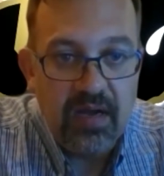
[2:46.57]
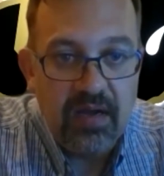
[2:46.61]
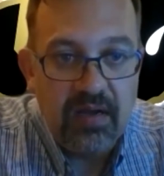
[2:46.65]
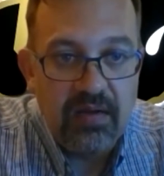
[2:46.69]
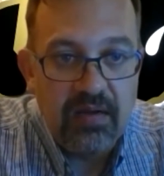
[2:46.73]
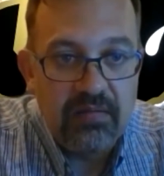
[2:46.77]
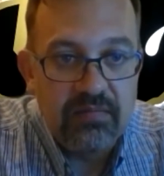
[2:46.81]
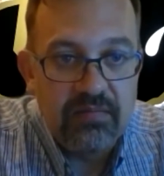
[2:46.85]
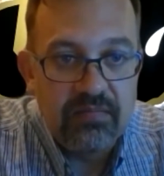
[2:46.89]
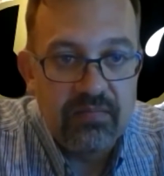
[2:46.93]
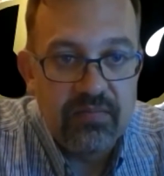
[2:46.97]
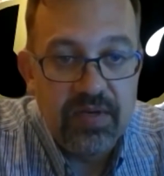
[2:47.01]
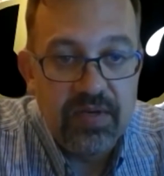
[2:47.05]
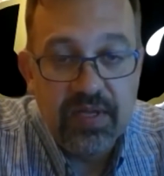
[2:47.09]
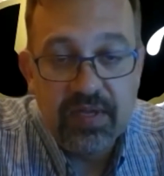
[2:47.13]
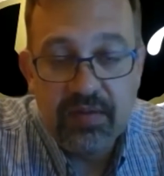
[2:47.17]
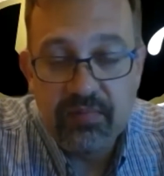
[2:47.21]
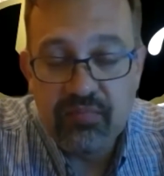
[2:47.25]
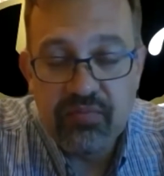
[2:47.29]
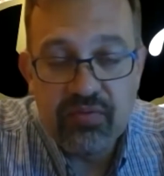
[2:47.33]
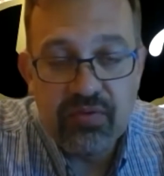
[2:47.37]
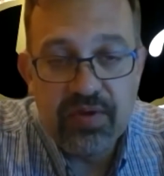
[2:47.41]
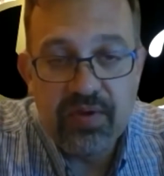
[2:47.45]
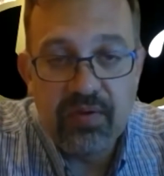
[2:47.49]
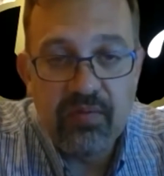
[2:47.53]
really
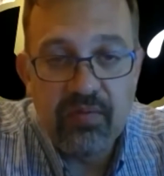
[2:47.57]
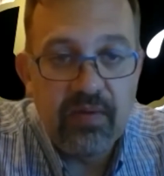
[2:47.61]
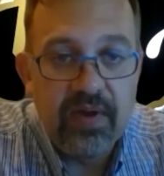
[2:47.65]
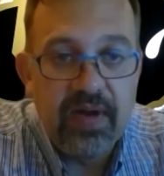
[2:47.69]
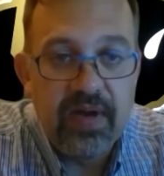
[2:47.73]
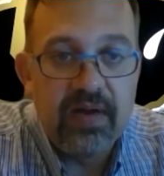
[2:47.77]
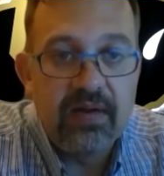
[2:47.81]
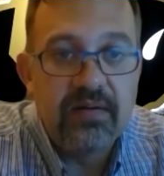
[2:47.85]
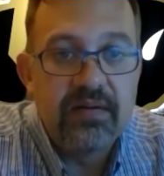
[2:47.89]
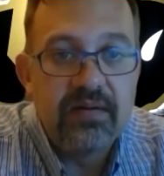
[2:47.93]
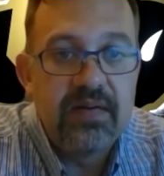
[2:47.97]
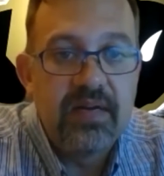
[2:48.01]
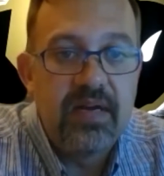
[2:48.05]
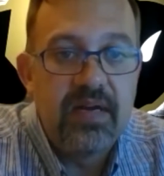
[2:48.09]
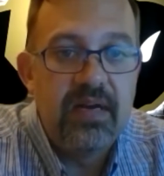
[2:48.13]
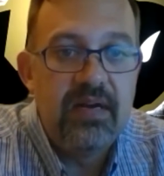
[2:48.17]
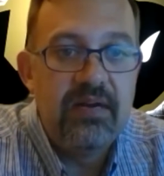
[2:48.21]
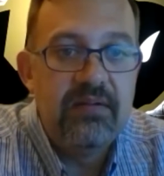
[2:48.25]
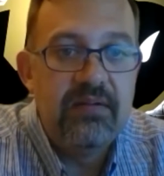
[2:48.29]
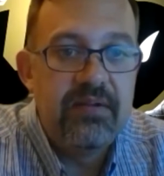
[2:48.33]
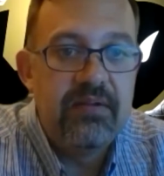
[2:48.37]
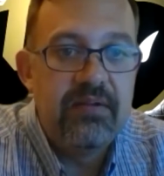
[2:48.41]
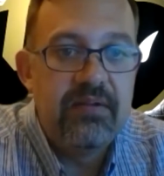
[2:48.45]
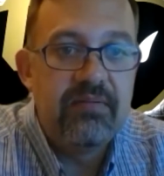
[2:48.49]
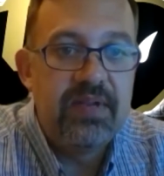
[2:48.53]
pretty well,
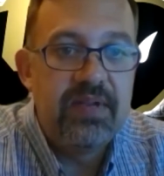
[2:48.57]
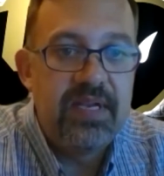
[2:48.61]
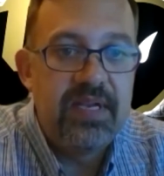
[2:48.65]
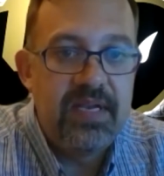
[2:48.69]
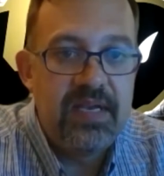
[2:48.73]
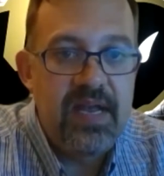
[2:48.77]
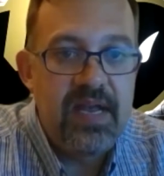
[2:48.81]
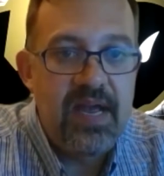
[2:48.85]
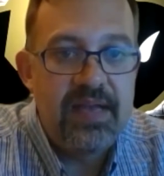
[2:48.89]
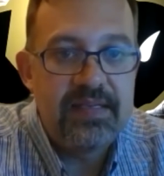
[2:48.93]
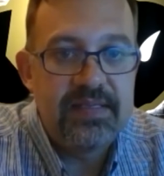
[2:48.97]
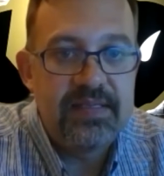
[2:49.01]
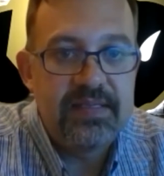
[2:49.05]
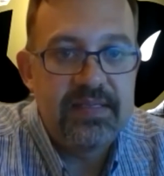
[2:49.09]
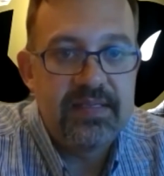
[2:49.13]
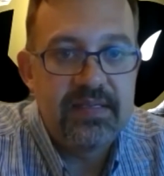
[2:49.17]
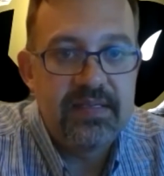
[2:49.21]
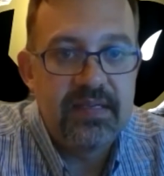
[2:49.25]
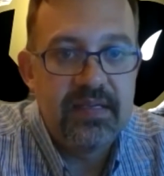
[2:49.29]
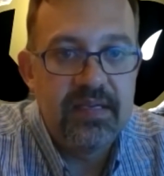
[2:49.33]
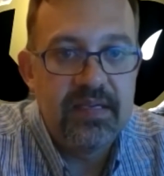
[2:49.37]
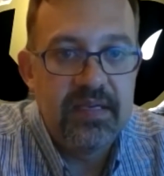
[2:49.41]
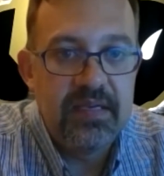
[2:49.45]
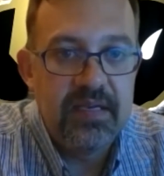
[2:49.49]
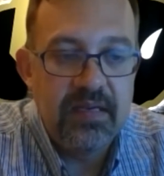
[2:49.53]
that we did not
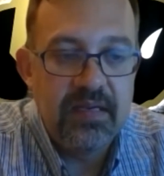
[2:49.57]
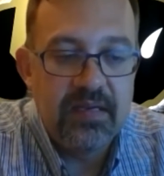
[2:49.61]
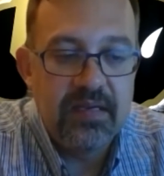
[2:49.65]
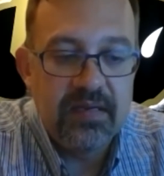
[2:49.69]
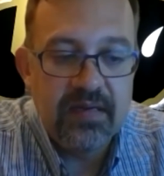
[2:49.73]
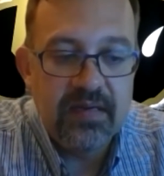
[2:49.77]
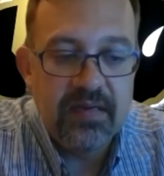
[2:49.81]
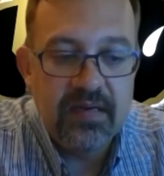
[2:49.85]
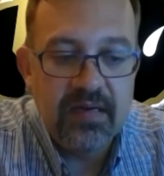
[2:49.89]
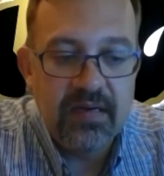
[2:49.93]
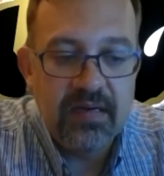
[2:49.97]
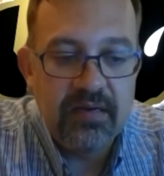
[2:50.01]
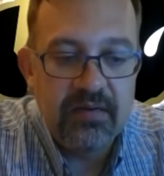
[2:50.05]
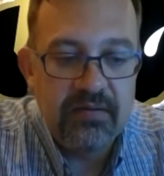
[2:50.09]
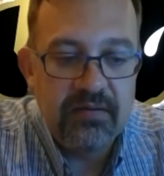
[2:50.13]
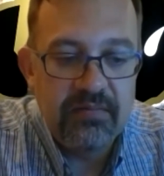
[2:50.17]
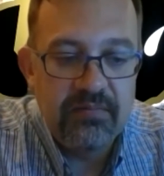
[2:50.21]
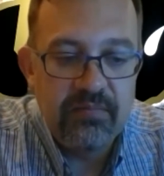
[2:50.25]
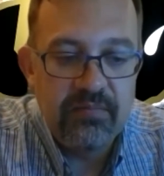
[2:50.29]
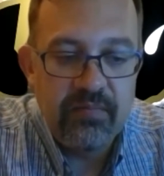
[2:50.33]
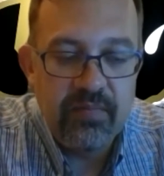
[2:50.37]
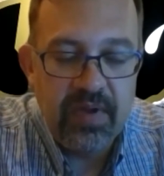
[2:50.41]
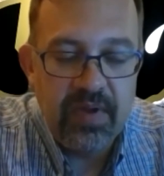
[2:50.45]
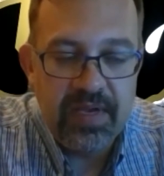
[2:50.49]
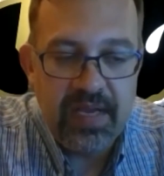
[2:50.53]
see
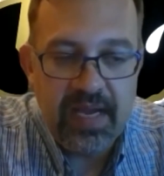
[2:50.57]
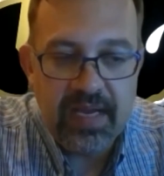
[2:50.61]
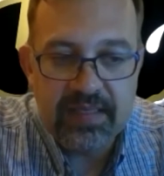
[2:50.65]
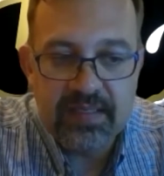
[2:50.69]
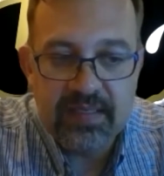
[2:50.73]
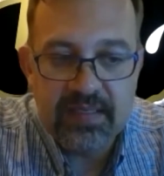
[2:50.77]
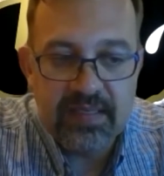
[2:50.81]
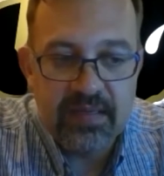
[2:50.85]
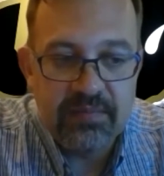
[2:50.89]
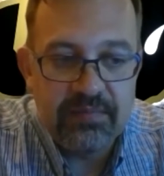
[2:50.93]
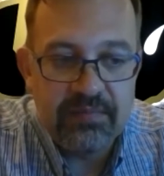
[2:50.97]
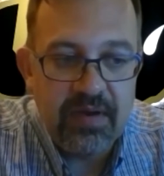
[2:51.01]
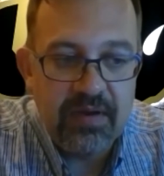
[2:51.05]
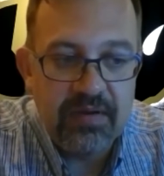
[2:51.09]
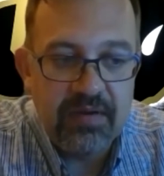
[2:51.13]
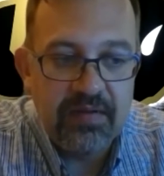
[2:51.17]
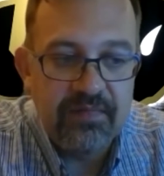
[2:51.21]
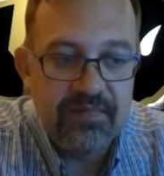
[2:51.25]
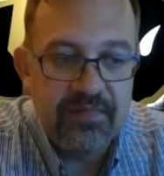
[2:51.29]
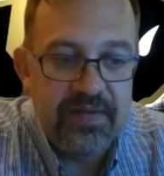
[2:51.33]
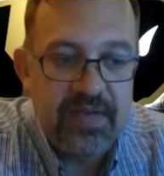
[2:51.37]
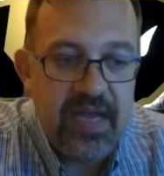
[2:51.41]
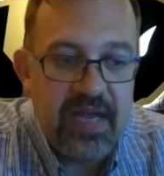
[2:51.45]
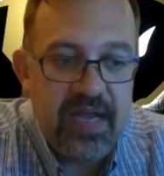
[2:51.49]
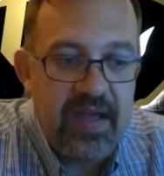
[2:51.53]
an excess amount
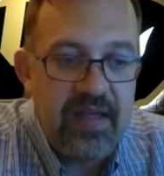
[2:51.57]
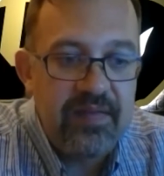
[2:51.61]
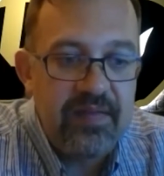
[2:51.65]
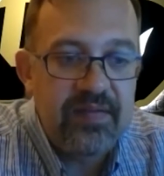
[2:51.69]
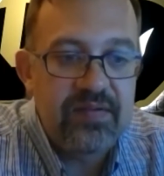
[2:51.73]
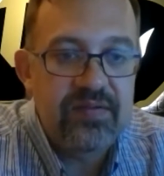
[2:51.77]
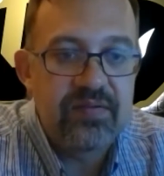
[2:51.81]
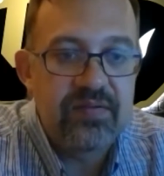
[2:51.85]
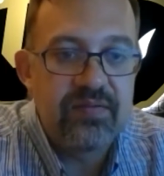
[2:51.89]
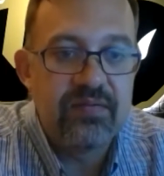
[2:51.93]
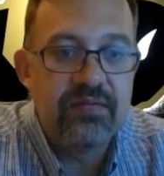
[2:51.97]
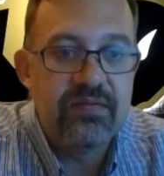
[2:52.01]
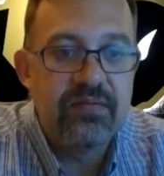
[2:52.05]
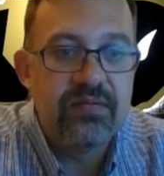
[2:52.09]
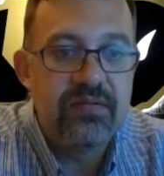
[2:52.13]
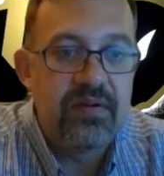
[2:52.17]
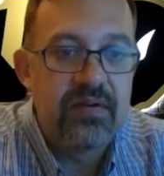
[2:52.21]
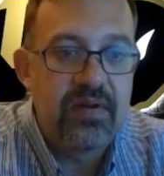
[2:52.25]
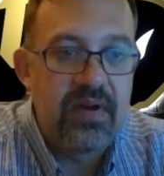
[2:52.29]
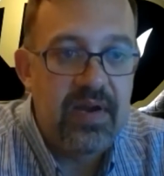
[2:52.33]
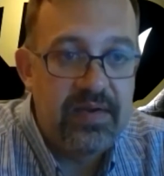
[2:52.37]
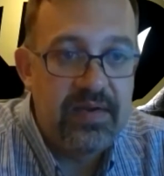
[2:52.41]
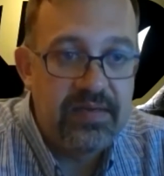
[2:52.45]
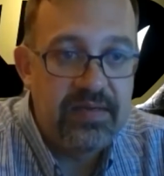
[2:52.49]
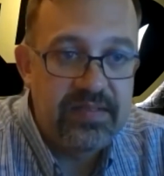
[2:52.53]
of deaths
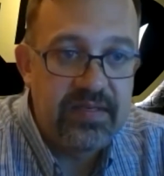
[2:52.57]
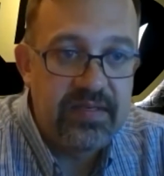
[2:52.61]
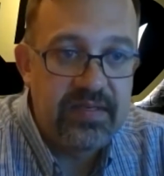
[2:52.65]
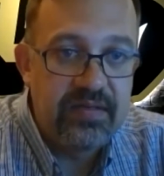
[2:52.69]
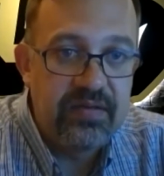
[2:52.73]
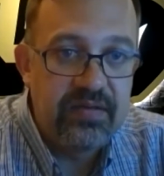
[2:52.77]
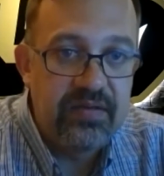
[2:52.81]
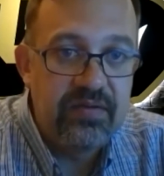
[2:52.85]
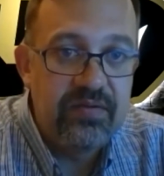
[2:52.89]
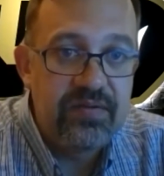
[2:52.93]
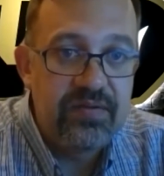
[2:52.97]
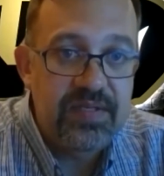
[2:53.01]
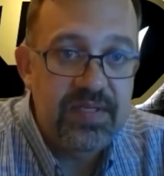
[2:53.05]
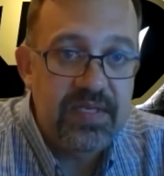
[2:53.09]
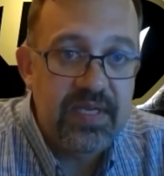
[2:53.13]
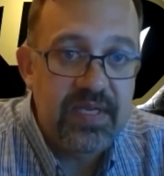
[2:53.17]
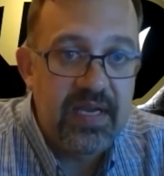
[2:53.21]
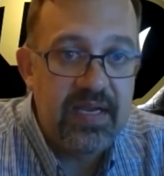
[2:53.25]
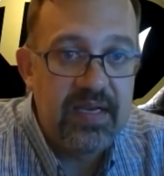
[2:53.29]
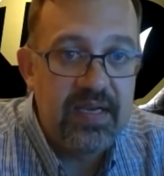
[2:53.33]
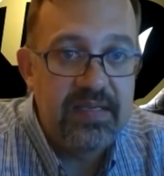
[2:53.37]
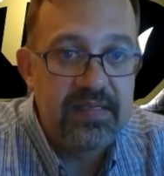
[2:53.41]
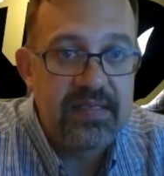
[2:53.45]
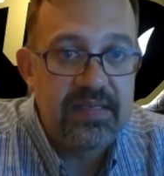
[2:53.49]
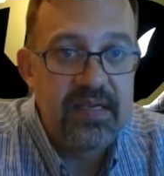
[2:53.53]
or ICU
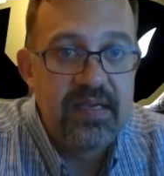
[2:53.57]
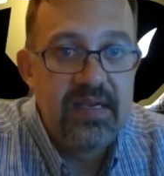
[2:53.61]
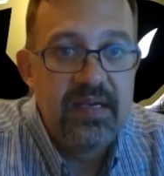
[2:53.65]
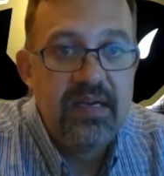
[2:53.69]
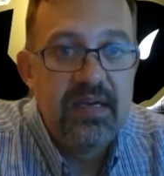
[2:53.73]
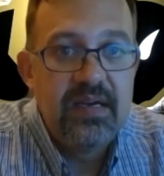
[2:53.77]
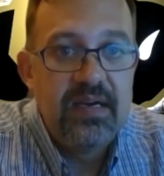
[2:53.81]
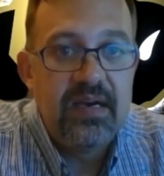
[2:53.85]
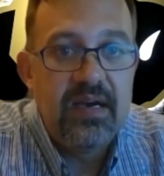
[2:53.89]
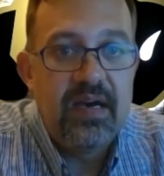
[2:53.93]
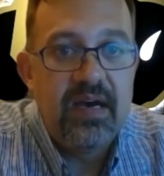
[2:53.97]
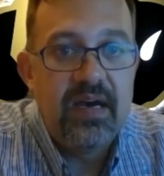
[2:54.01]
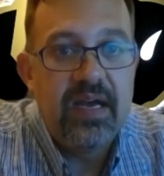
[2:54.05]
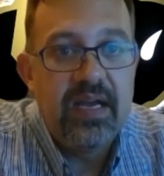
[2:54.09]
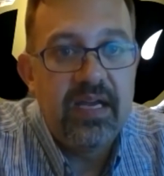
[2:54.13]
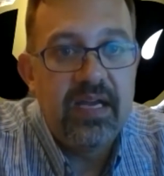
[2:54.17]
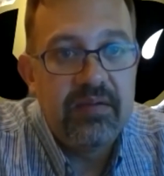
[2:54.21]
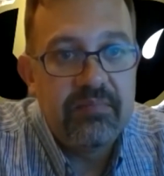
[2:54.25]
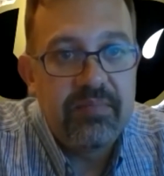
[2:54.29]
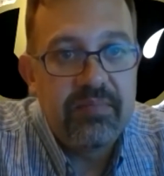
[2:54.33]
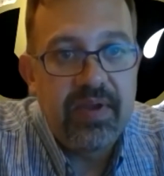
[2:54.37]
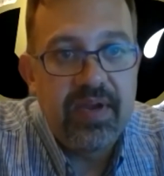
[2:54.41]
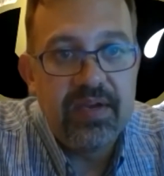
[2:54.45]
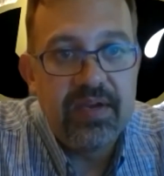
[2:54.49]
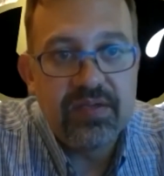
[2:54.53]
stays in
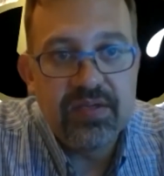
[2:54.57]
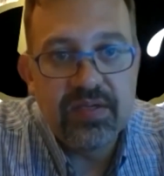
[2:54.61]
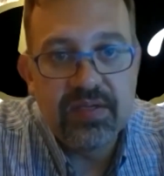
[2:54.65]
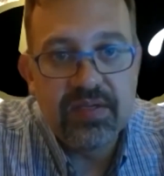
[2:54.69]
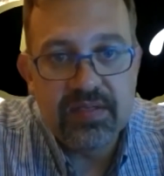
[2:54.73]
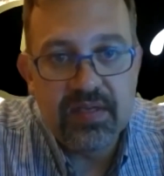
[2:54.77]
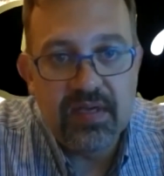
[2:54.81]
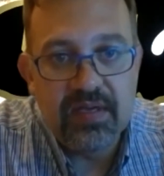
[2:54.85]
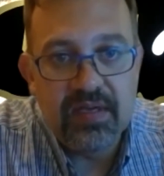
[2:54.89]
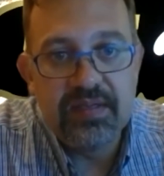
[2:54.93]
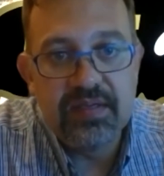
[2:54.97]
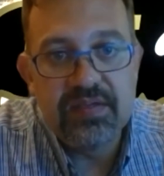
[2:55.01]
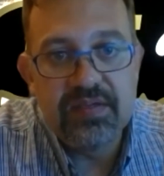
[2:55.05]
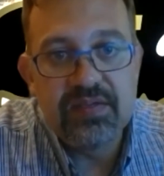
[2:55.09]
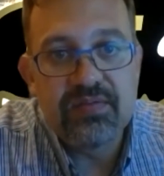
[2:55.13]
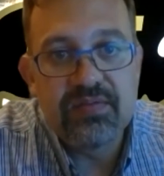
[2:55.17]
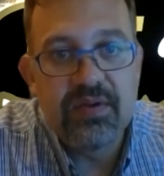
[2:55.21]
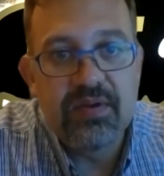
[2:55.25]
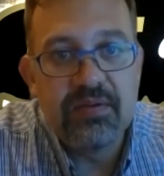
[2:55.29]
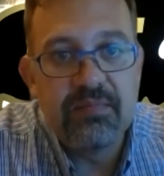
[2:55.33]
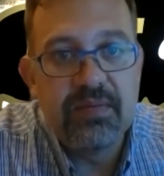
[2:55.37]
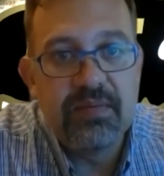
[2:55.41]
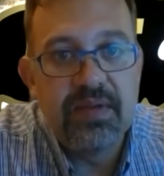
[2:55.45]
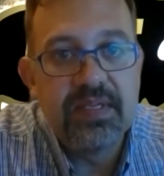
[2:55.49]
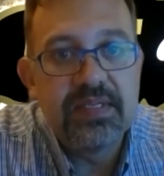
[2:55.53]
patients on these
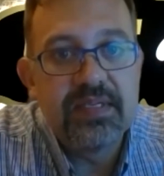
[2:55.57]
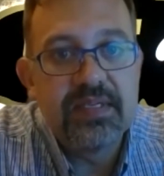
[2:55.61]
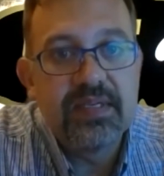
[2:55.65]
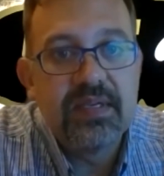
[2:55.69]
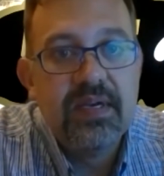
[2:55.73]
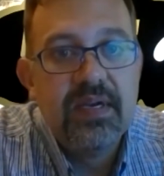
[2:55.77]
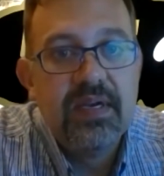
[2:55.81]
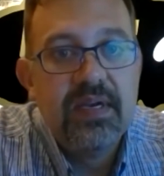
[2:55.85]
treatments.